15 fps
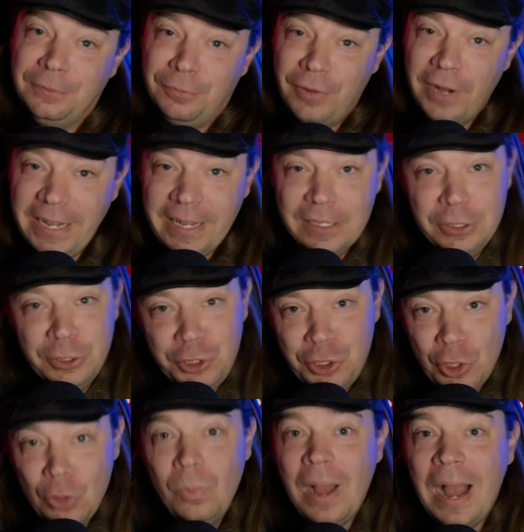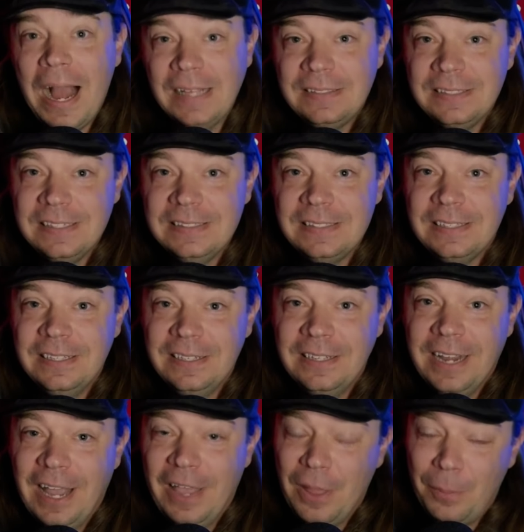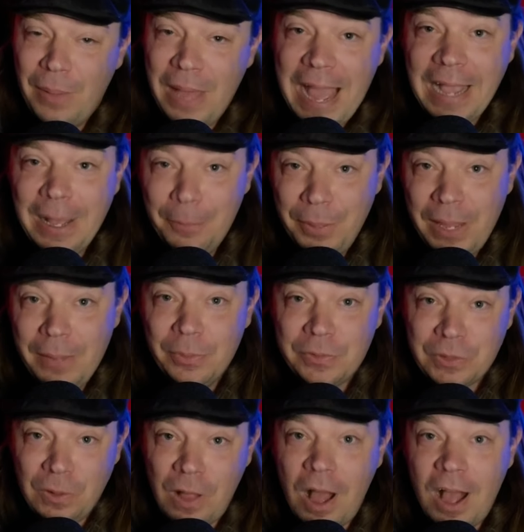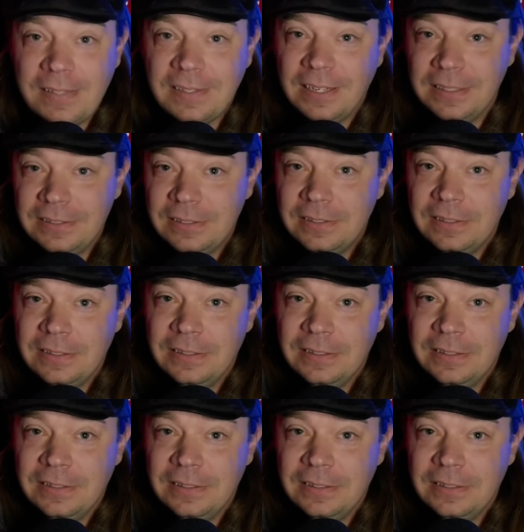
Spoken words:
freaking shoeboxes in the back of people's closets.